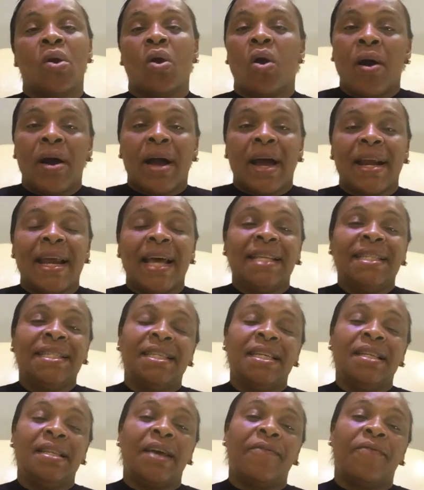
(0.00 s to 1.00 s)
Organize
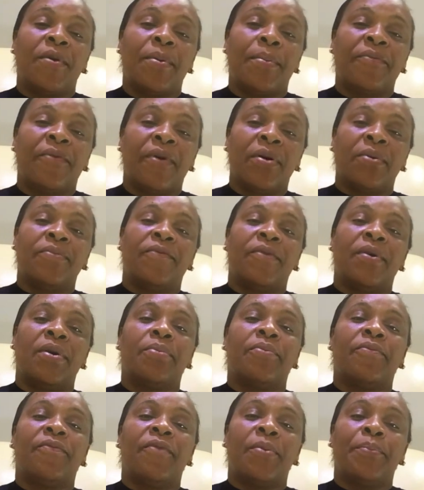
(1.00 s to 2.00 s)
dinner
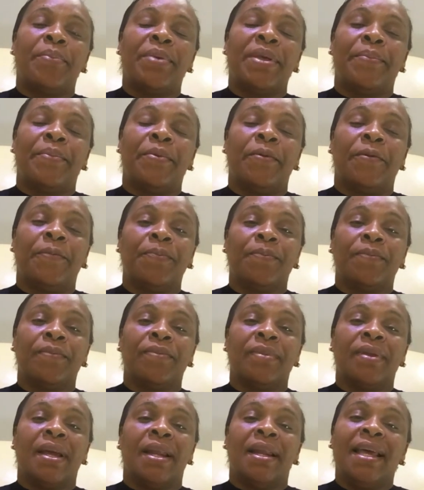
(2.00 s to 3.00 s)
for people.
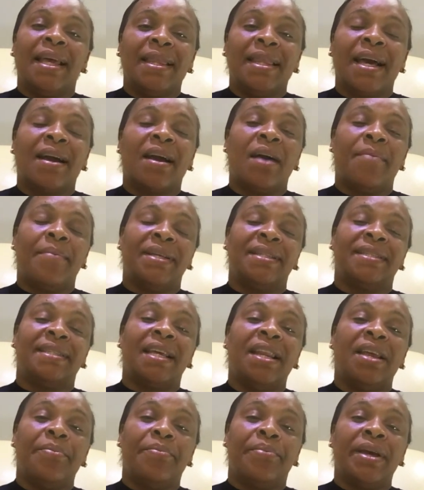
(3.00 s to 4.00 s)
Let them come and
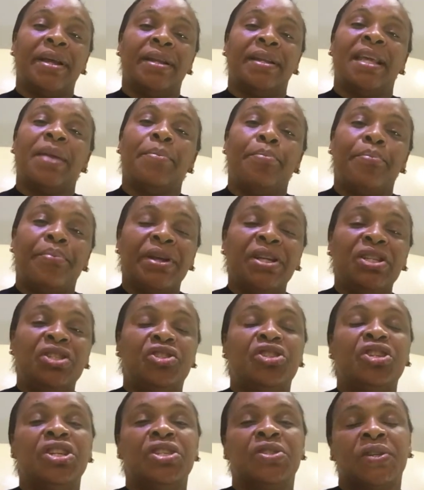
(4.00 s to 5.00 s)
celebrate. Then
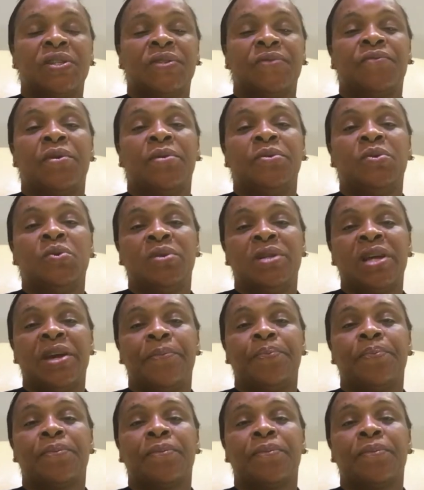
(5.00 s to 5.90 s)
preach Jesus to them.